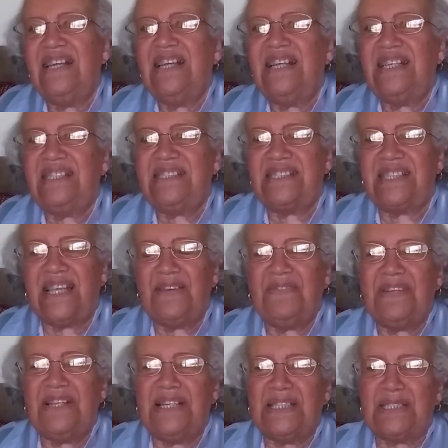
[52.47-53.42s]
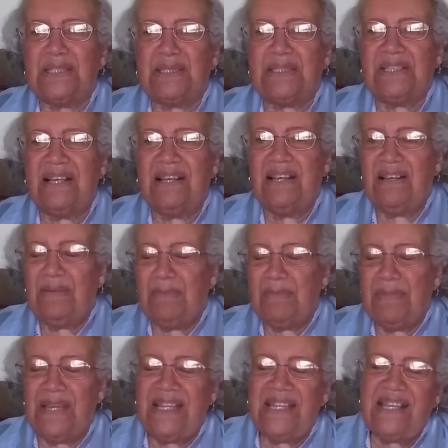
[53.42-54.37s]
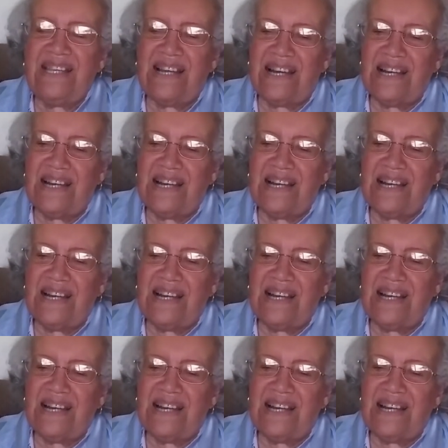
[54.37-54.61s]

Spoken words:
He's given us many